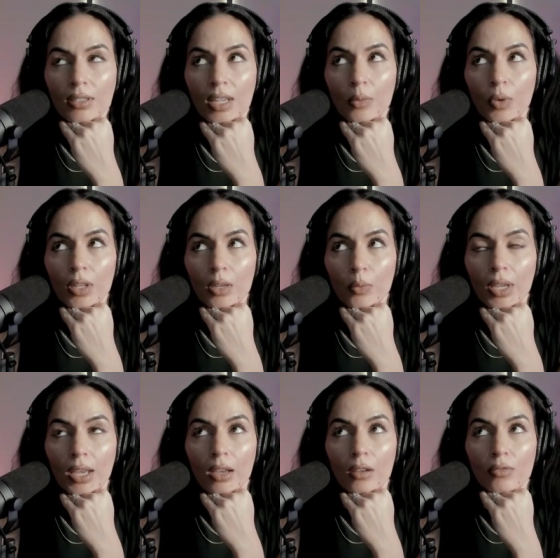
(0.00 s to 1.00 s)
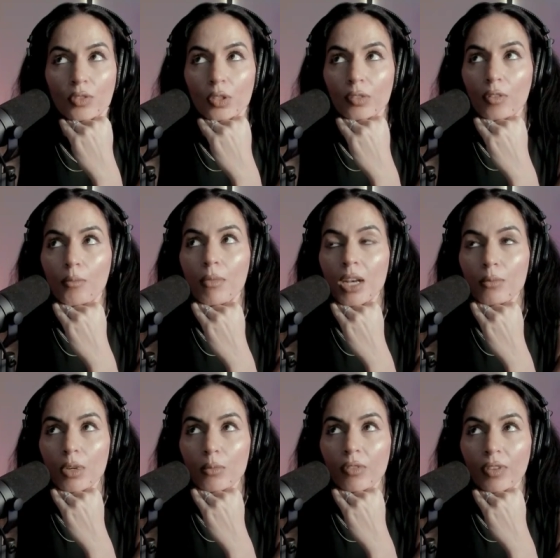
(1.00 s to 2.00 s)
same way that we have sort of a minimum
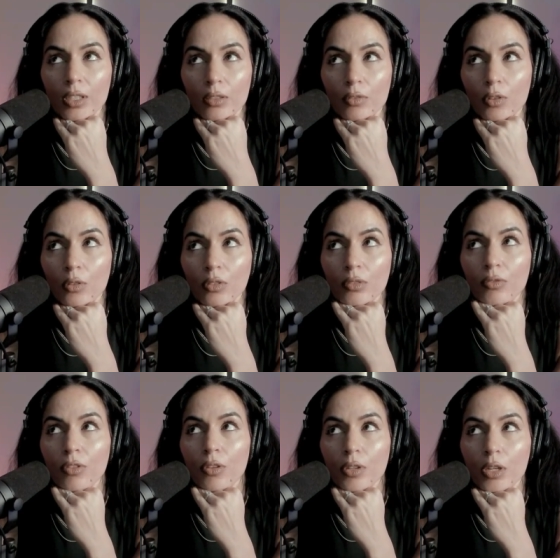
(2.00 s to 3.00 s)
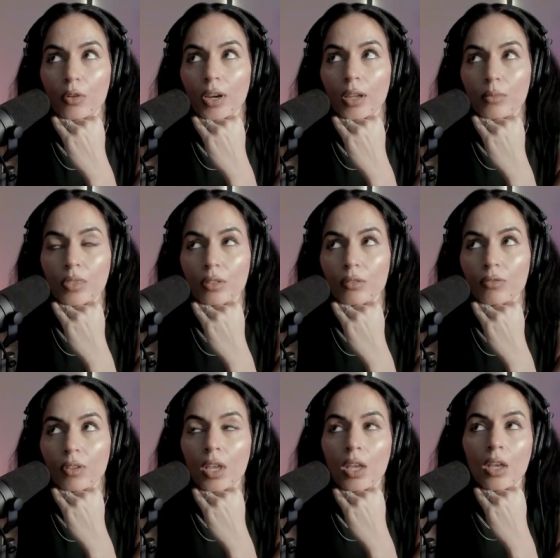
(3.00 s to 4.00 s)
effective dose of 30 grams of
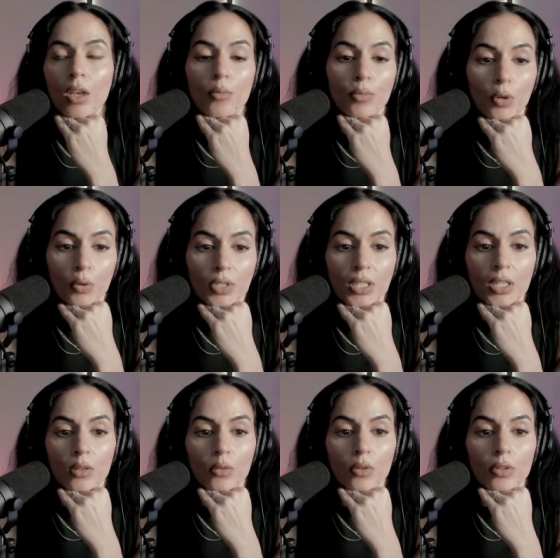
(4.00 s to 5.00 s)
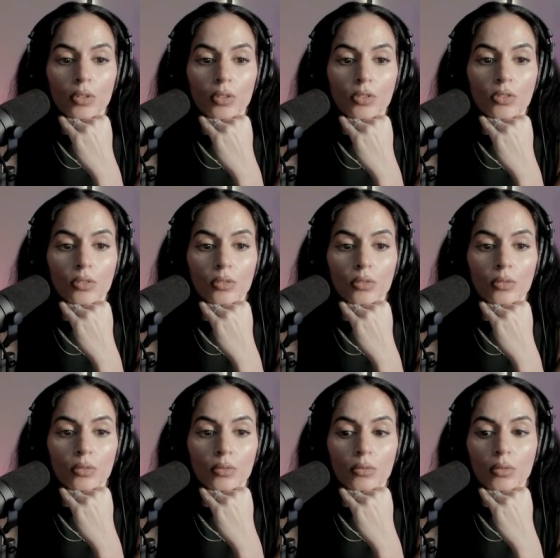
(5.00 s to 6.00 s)
protein in order
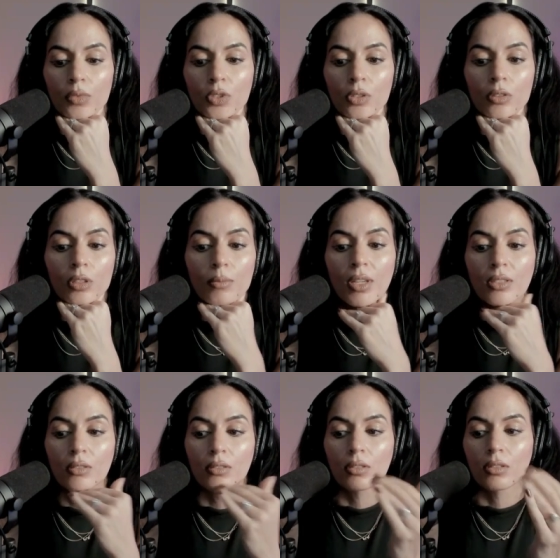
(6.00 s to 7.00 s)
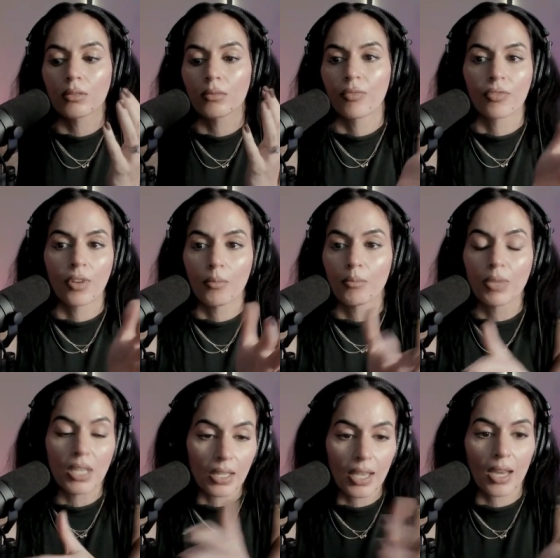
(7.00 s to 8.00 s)
to turn the muscles from being
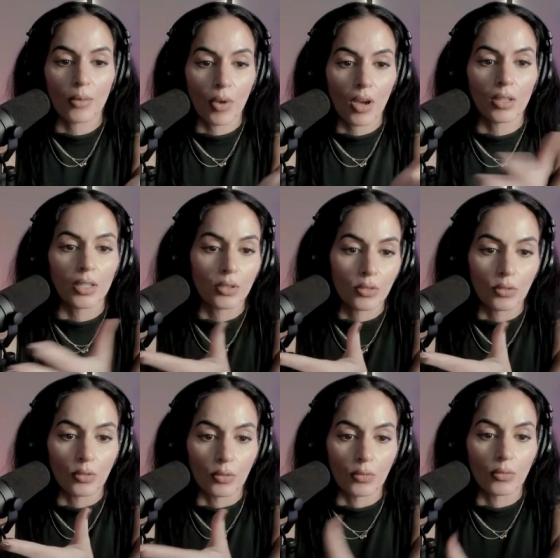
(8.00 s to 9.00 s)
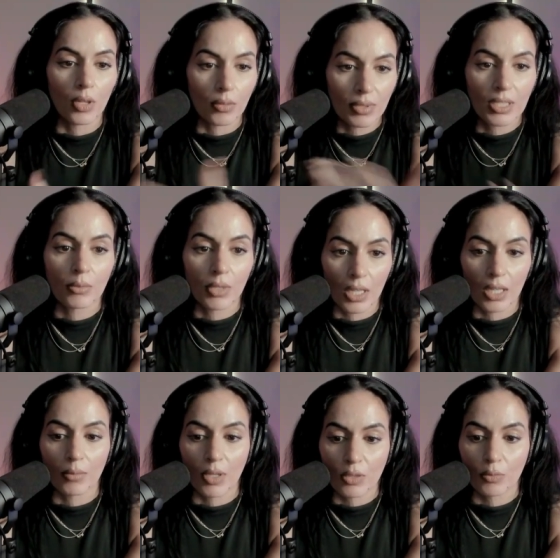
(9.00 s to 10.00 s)
catabolic to stimulating
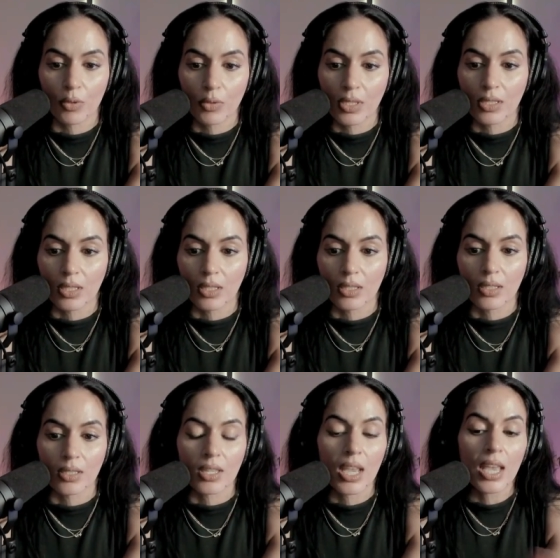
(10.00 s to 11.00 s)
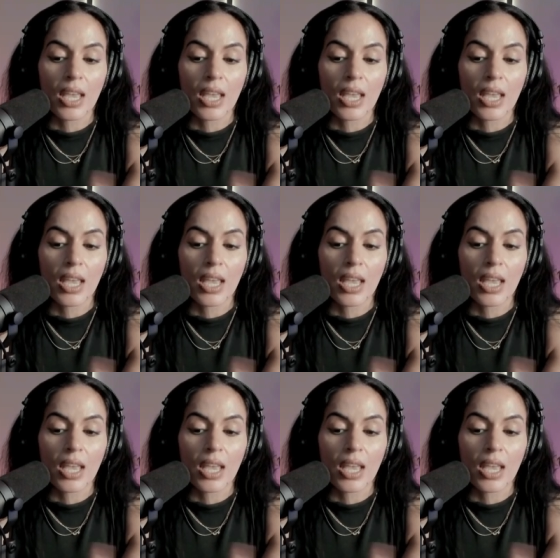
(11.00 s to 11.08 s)
muscle protein synthesis,